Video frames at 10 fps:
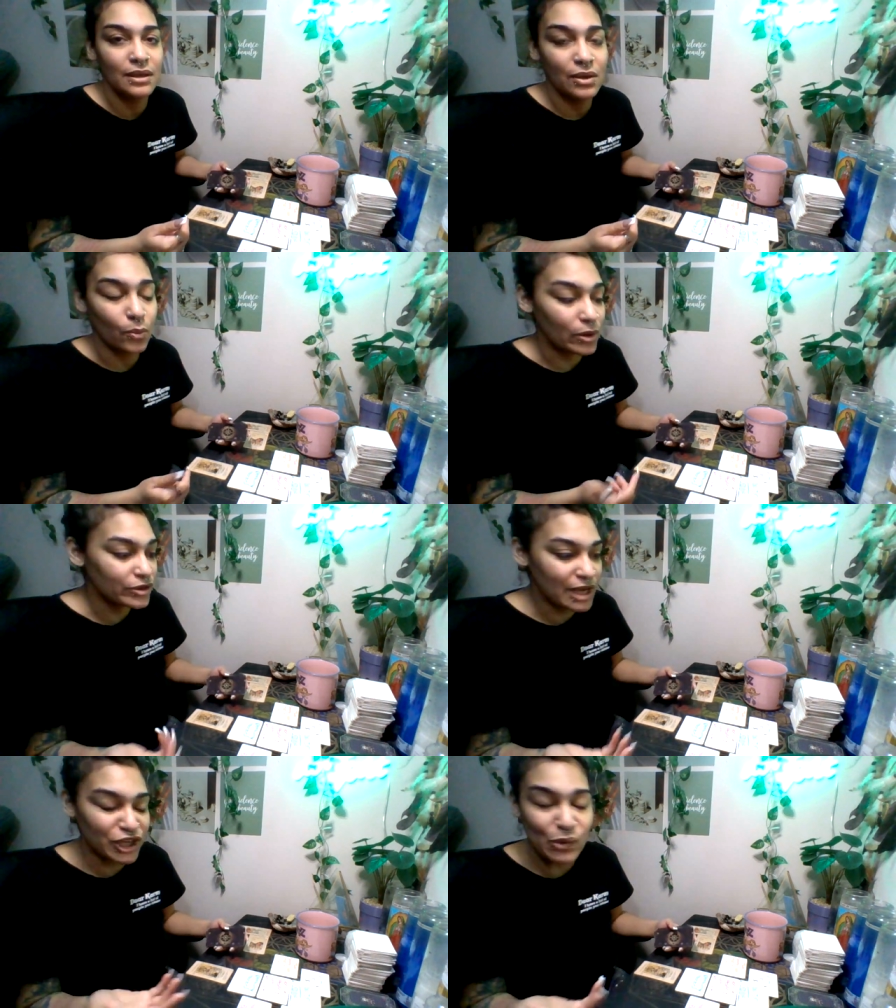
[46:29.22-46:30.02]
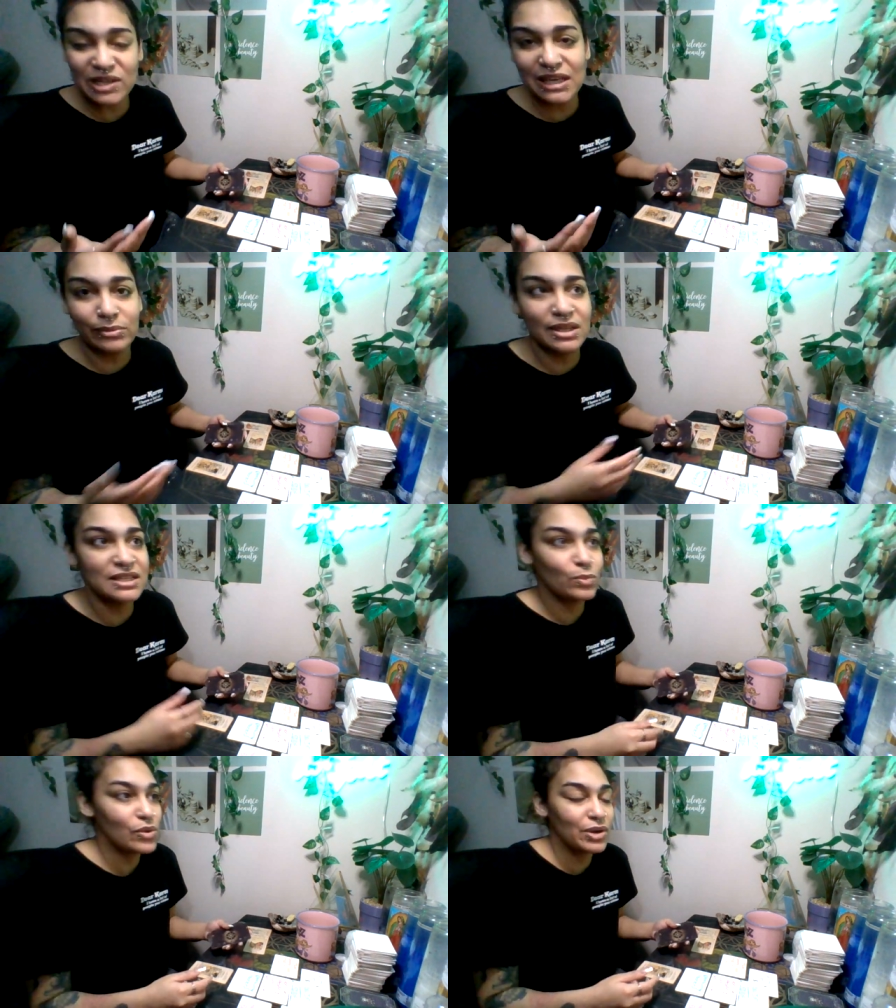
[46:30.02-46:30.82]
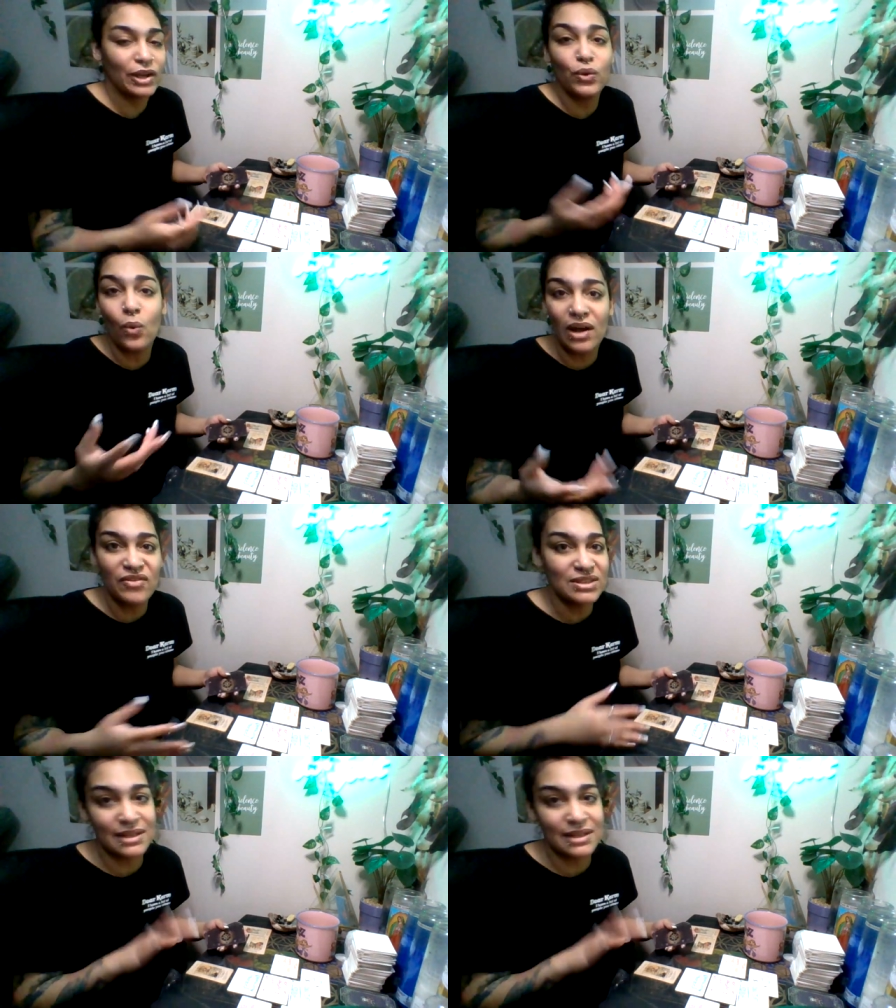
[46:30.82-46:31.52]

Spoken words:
Whether or not you accept this, whether or not you want this,